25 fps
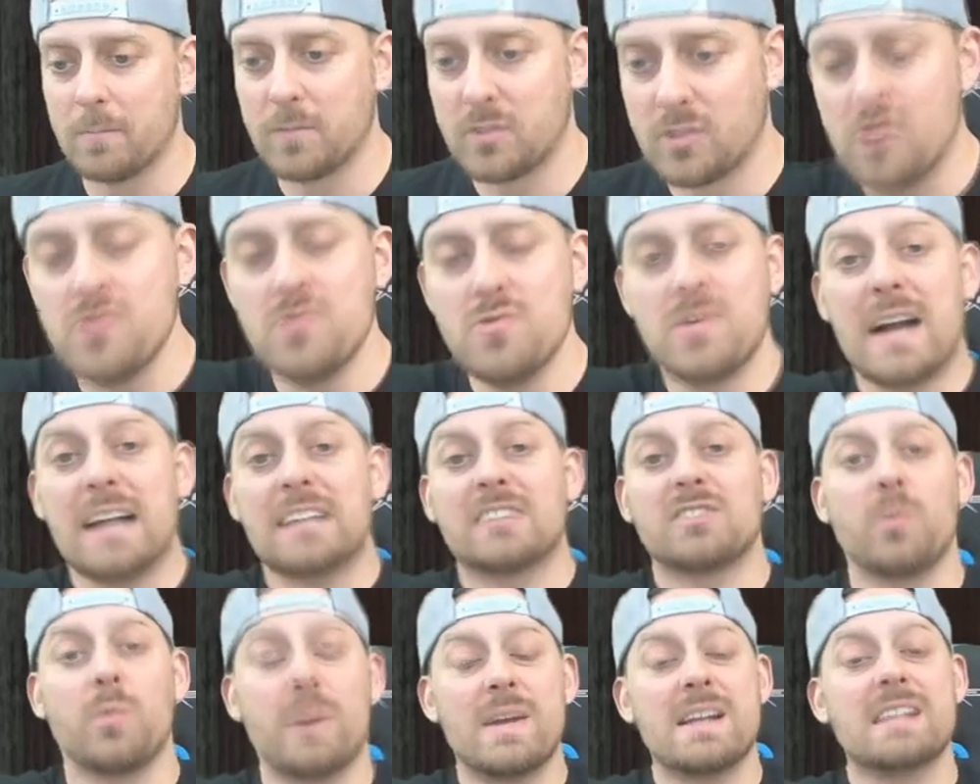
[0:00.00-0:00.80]
So you
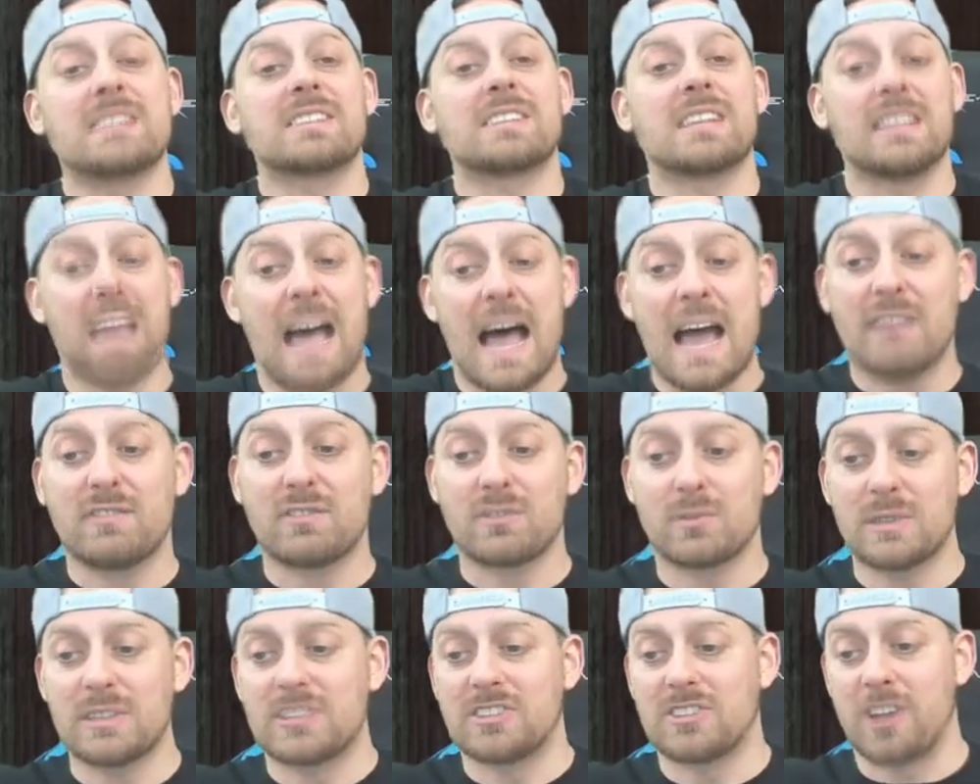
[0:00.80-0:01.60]
got to witness a live
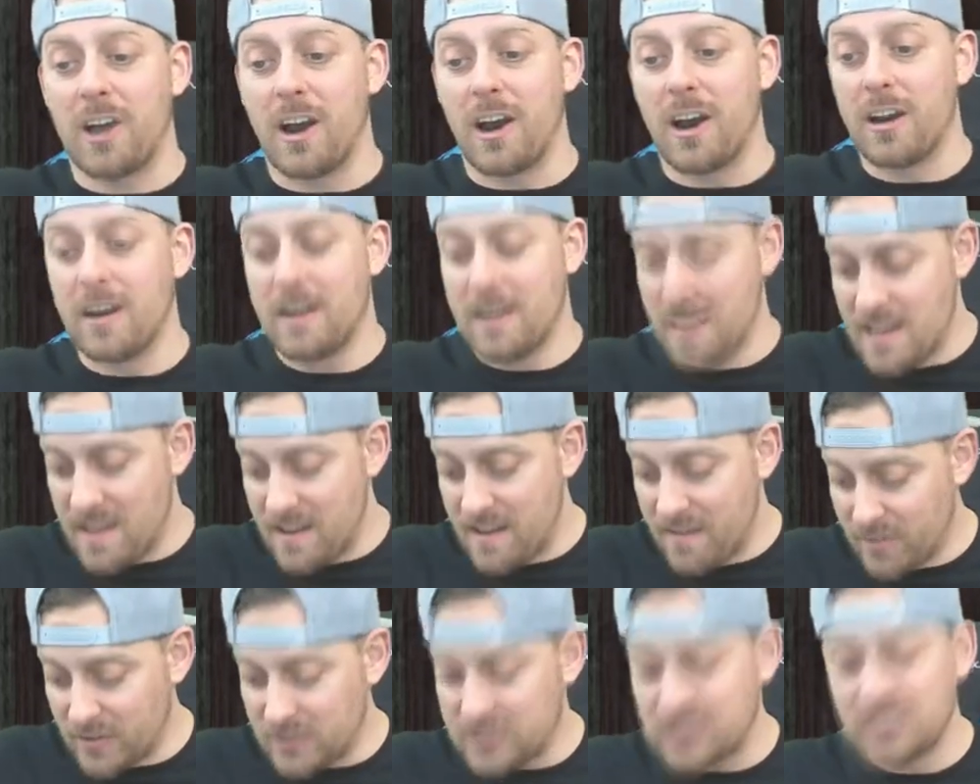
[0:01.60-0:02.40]
three star
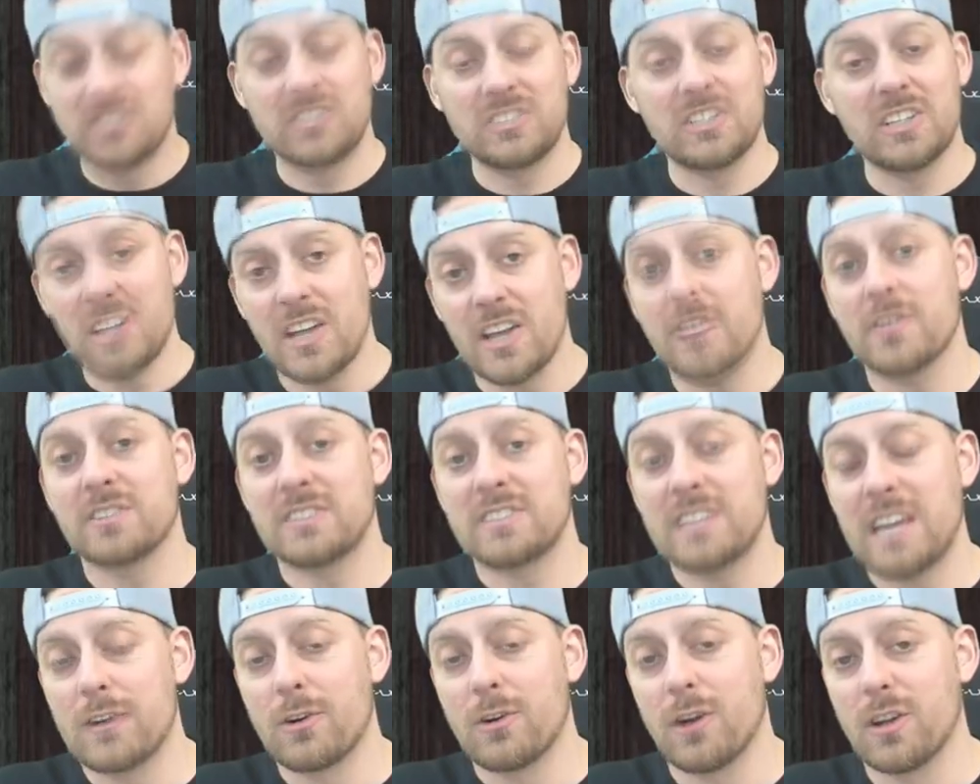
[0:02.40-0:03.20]
versus another
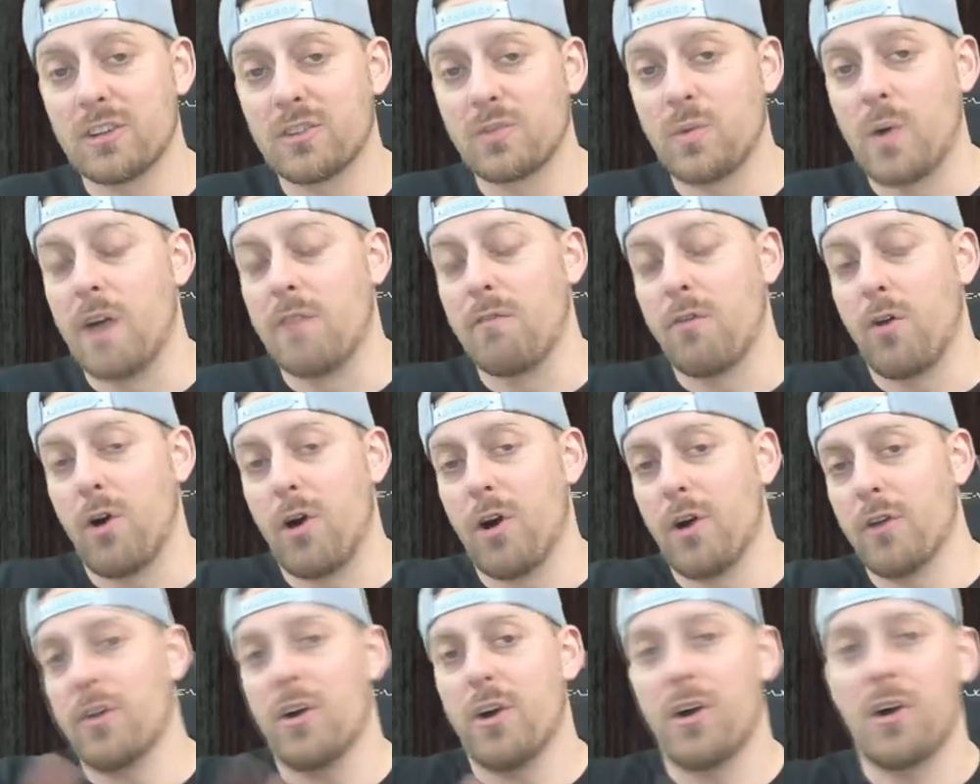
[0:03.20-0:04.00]
Town Hall twelve,
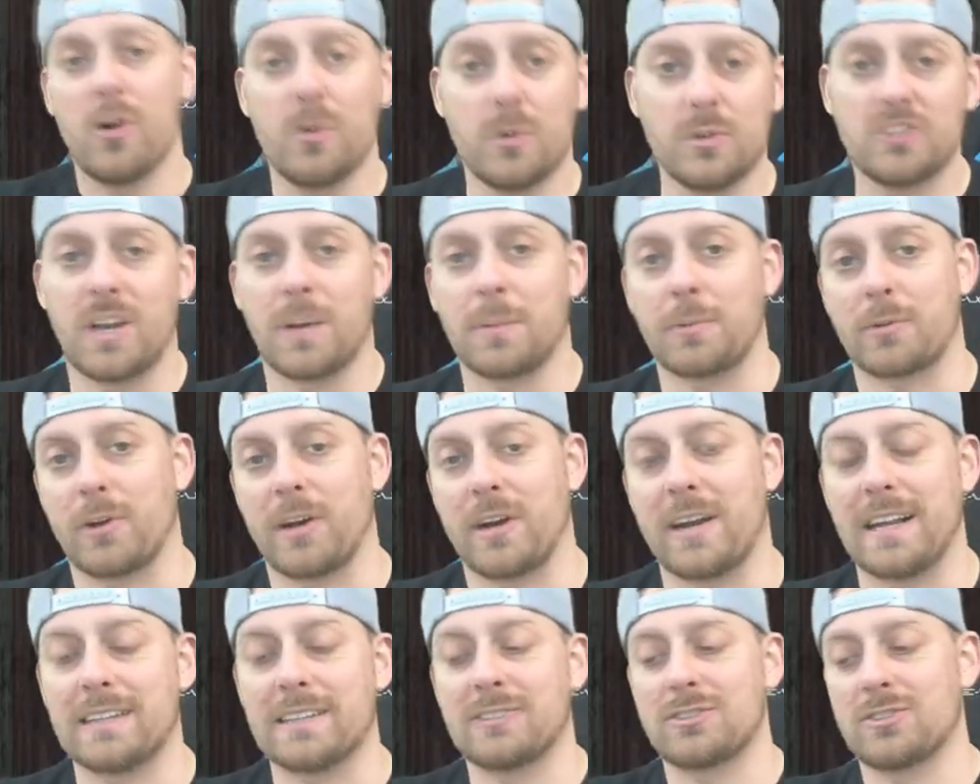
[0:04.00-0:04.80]
although it was
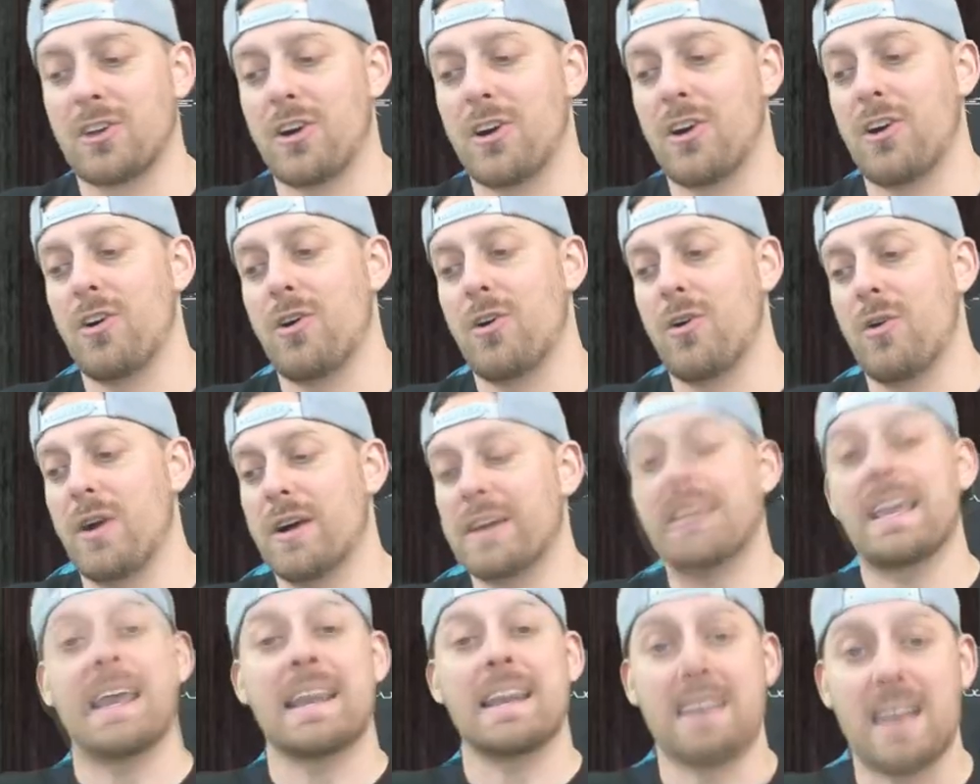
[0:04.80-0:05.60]
upgrading, so
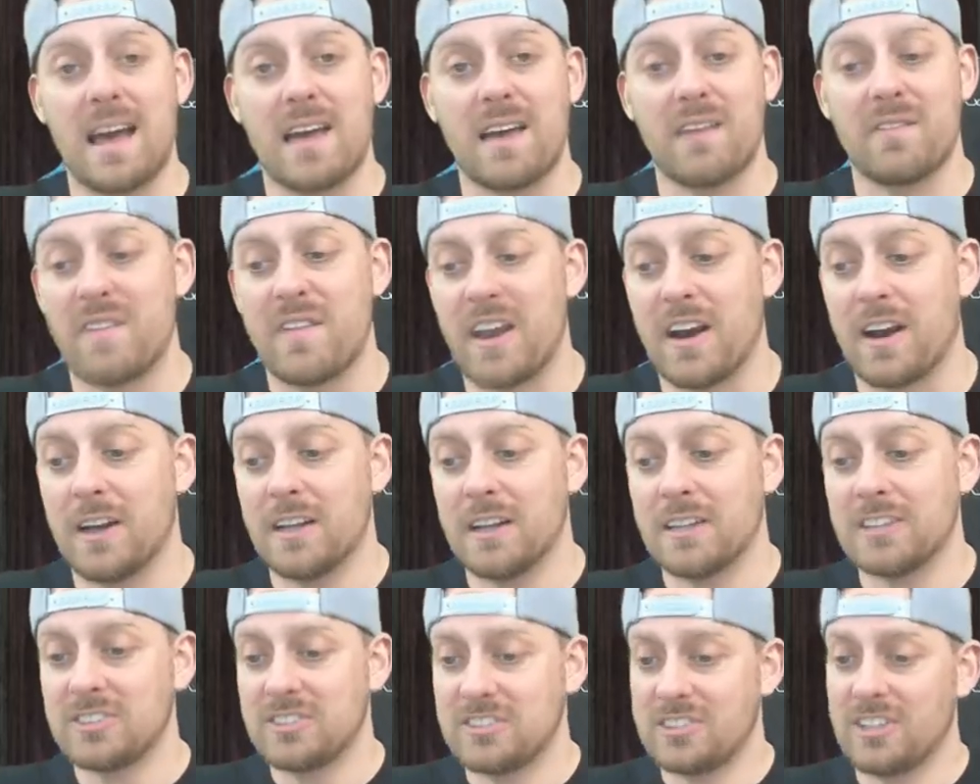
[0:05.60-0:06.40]
again, not fair.
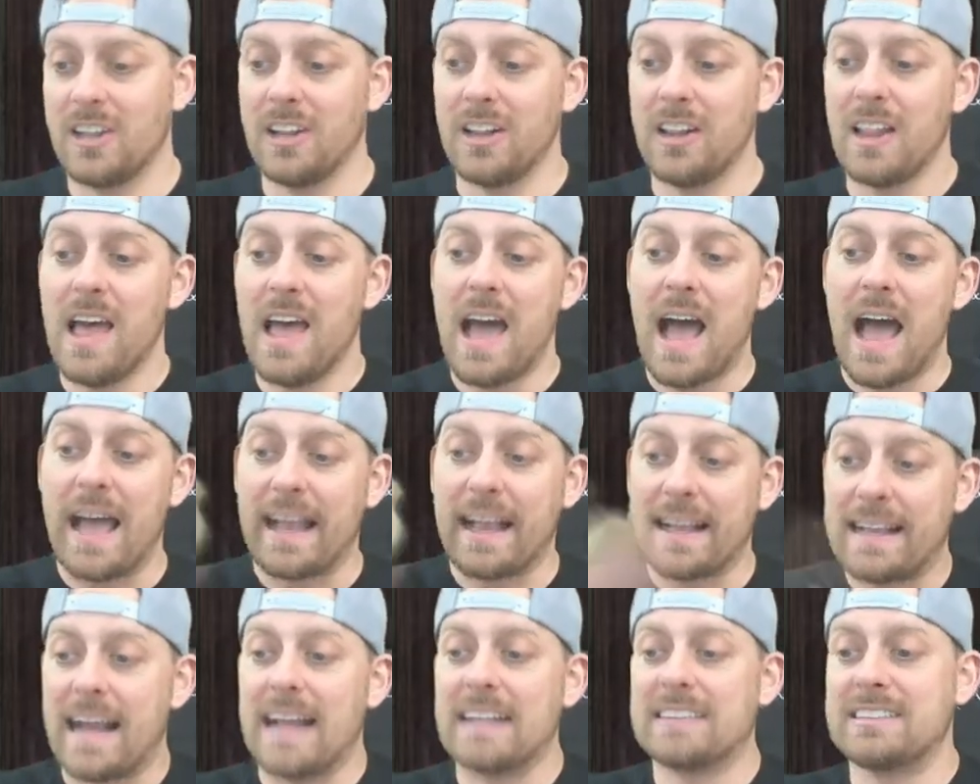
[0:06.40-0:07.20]
Still,
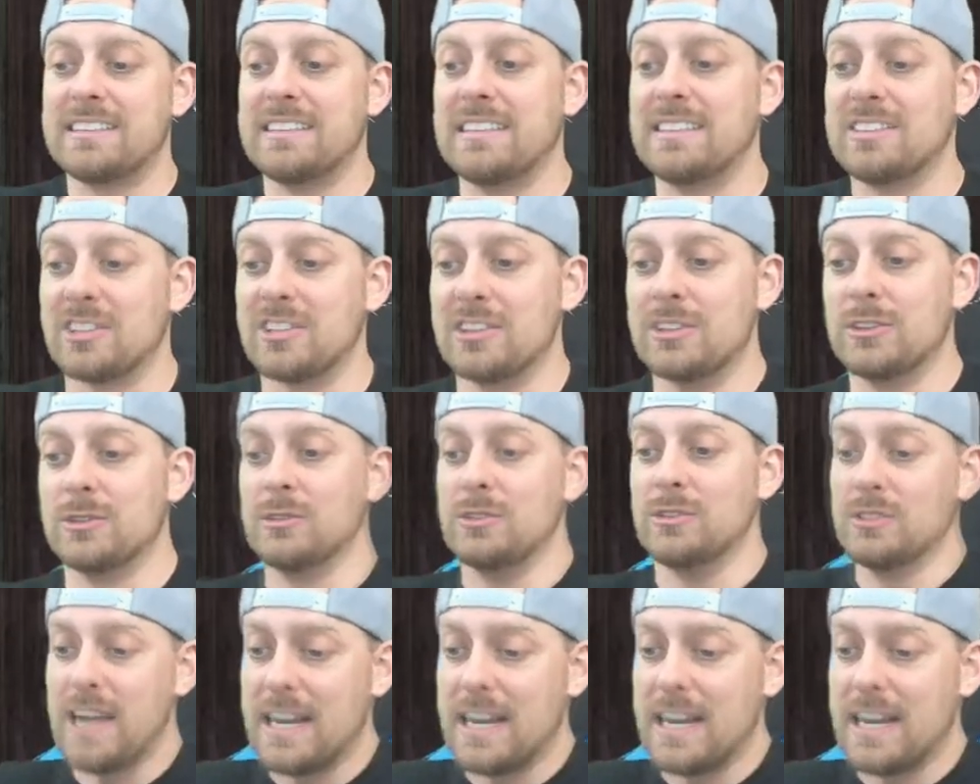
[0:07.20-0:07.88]
I got decent loot.